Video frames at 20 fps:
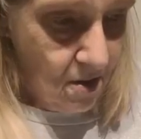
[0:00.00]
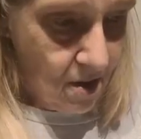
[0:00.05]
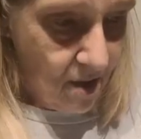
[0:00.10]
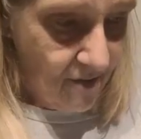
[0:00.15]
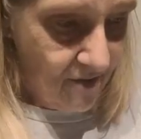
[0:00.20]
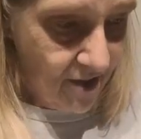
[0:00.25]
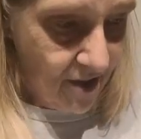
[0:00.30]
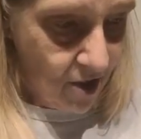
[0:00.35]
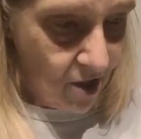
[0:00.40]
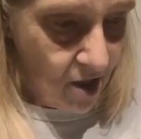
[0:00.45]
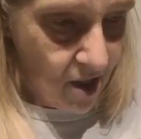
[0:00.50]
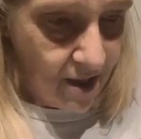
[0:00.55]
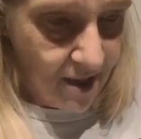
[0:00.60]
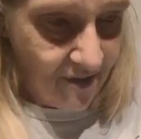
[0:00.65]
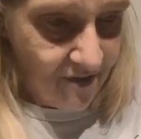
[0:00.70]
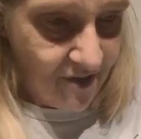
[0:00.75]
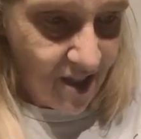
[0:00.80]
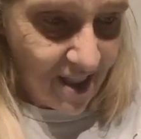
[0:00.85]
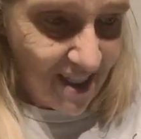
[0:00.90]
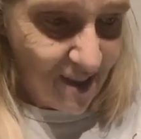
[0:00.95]
I figure
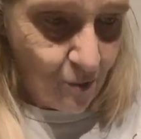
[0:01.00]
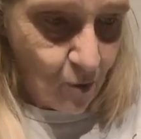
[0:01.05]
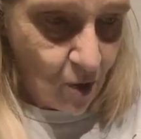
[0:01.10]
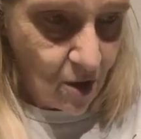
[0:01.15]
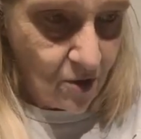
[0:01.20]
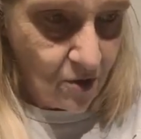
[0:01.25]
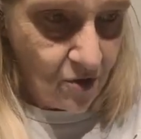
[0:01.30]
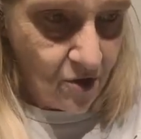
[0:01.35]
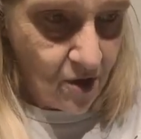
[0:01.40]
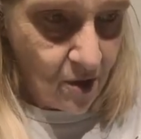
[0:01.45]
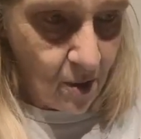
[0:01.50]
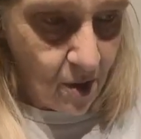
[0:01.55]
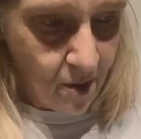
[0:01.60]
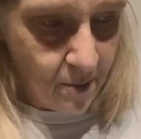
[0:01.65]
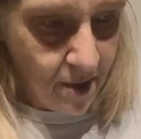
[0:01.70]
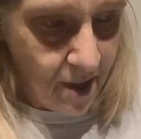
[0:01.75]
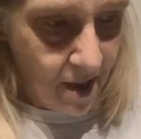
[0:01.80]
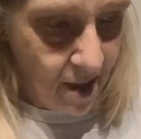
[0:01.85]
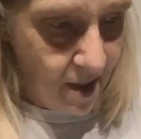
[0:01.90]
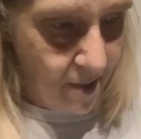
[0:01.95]
if I get one or two, I'll
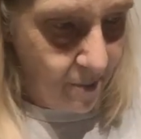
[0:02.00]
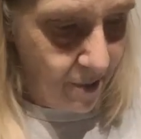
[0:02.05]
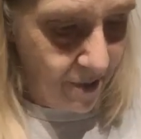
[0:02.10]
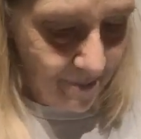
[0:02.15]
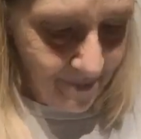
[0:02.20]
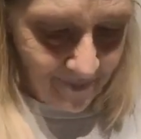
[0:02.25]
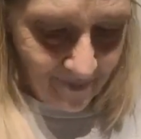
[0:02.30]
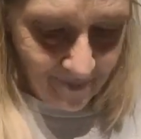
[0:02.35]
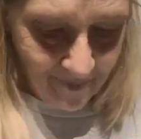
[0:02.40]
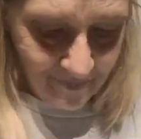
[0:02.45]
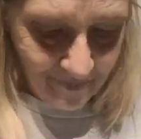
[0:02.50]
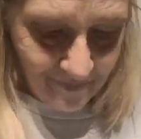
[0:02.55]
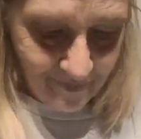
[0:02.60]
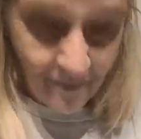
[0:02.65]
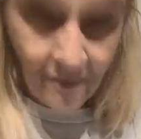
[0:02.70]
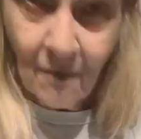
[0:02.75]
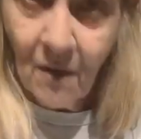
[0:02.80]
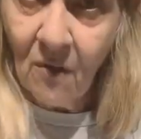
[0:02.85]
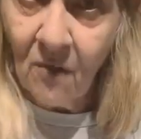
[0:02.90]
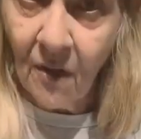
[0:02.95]
be happy.
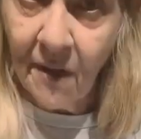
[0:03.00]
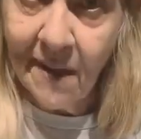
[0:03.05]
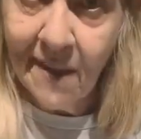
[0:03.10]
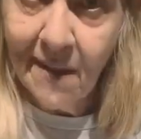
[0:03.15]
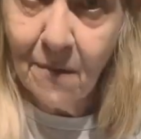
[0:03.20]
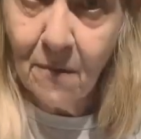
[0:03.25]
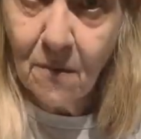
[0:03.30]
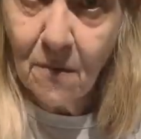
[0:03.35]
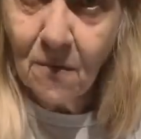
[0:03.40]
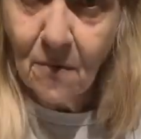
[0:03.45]
Right?